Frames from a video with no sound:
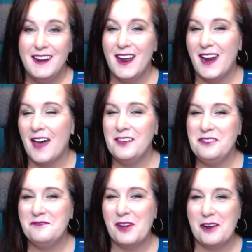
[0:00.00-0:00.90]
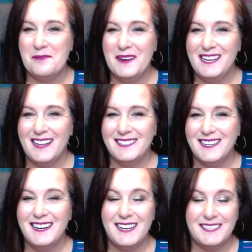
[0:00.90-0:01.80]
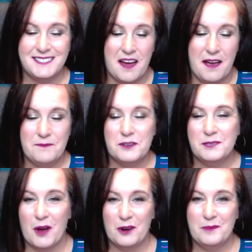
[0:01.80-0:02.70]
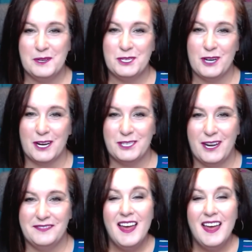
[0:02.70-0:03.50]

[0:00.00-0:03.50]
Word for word: Now, now that you've taught your mini lesson, it's time for small group instruction.